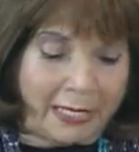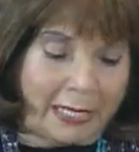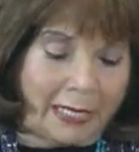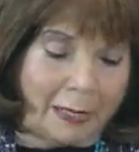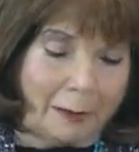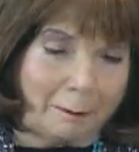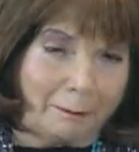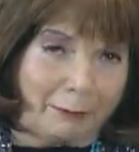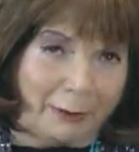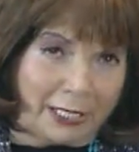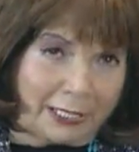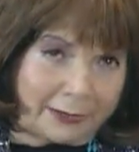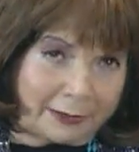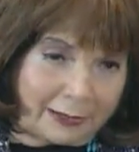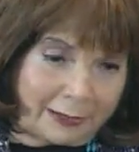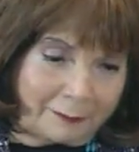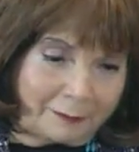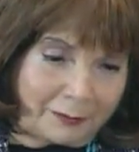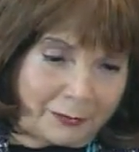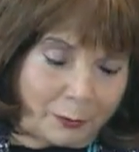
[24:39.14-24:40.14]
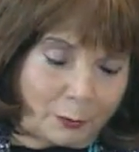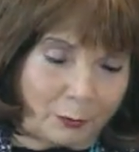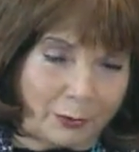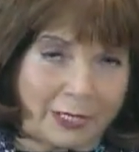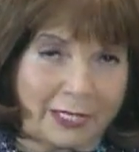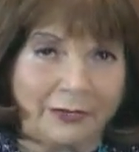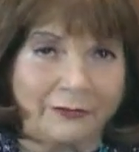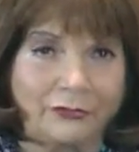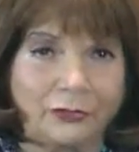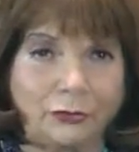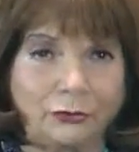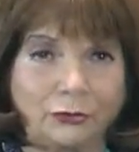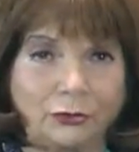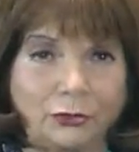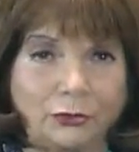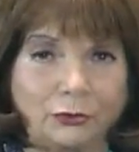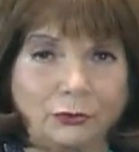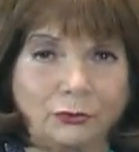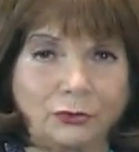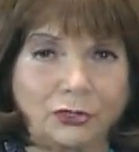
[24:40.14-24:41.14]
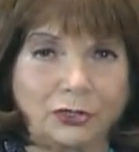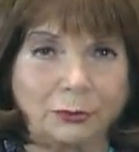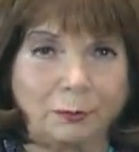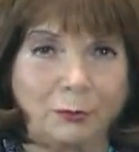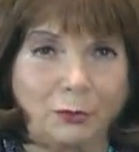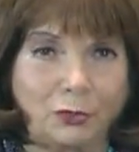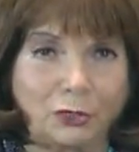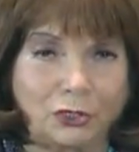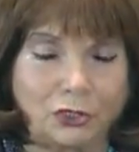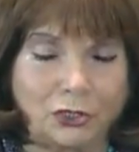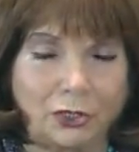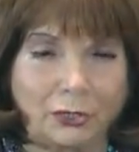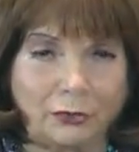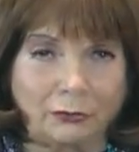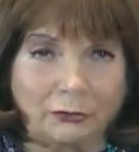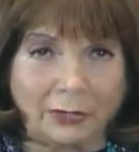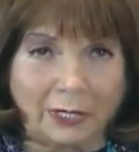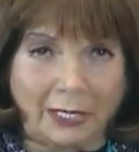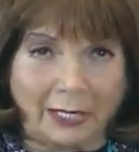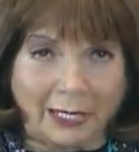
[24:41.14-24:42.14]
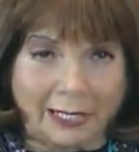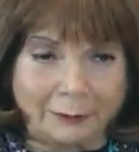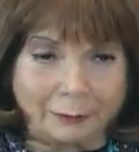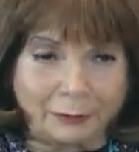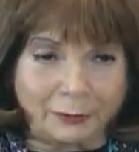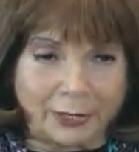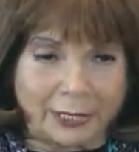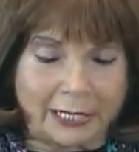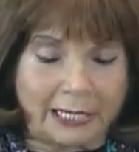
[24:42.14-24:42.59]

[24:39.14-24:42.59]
But whatever you do, support your local library.